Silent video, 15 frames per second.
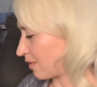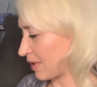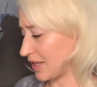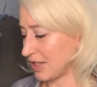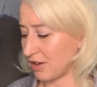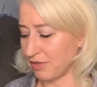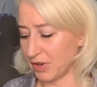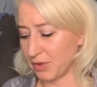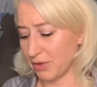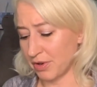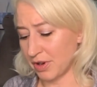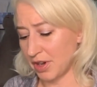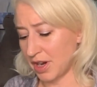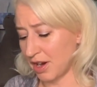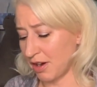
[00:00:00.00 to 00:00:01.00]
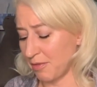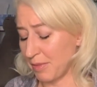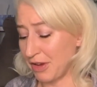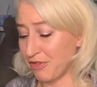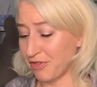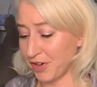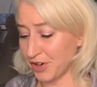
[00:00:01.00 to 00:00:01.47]
myself in order here. My
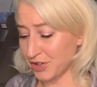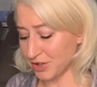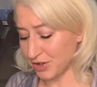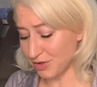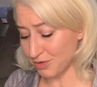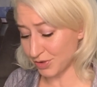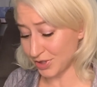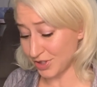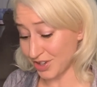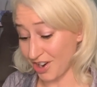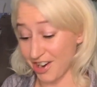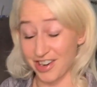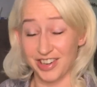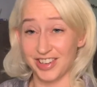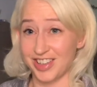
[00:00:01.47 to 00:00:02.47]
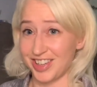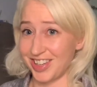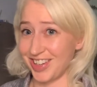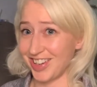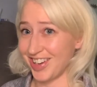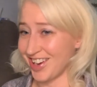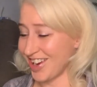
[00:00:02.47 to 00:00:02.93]
first new start
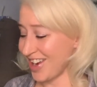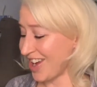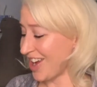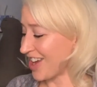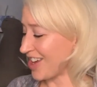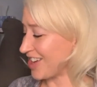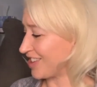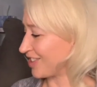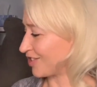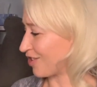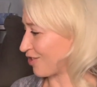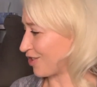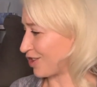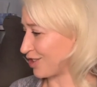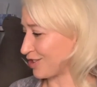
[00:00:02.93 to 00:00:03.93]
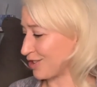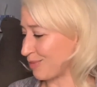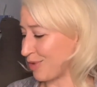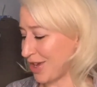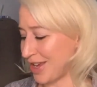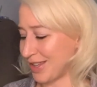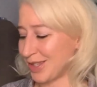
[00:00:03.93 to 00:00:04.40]
is going to
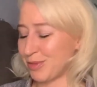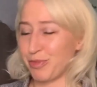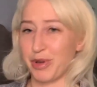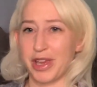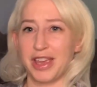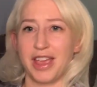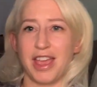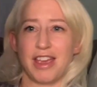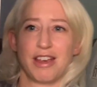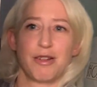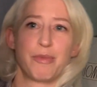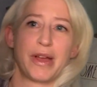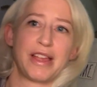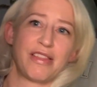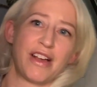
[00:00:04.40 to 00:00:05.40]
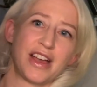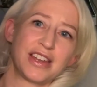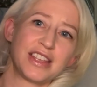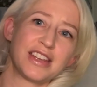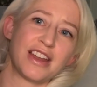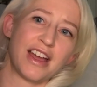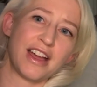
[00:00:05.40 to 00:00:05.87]
be Spring Hare by
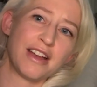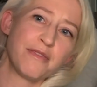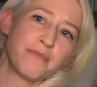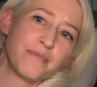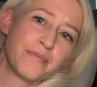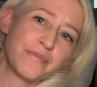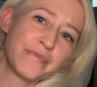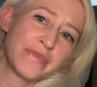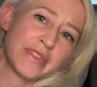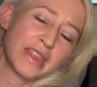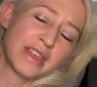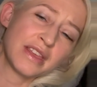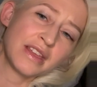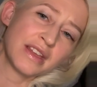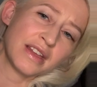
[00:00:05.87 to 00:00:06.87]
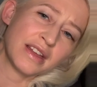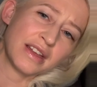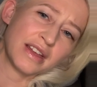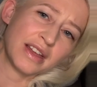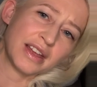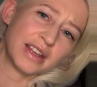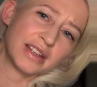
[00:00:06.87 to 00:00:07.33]
La-D-Da.
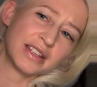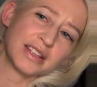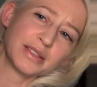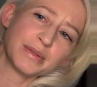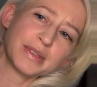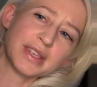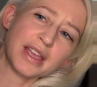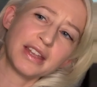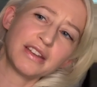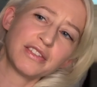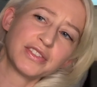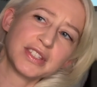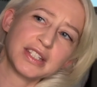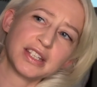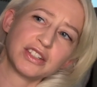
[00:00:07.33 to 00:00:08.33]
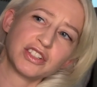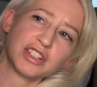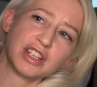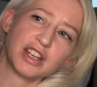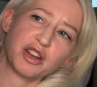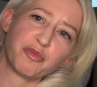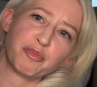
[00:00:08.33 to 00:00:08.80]
And this was kind of stitched
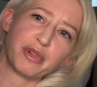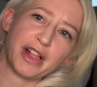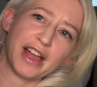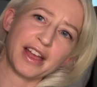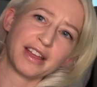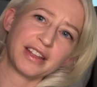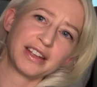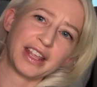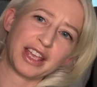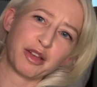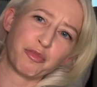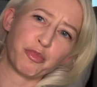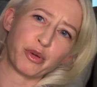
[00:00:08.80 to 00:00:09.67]
in a black and like a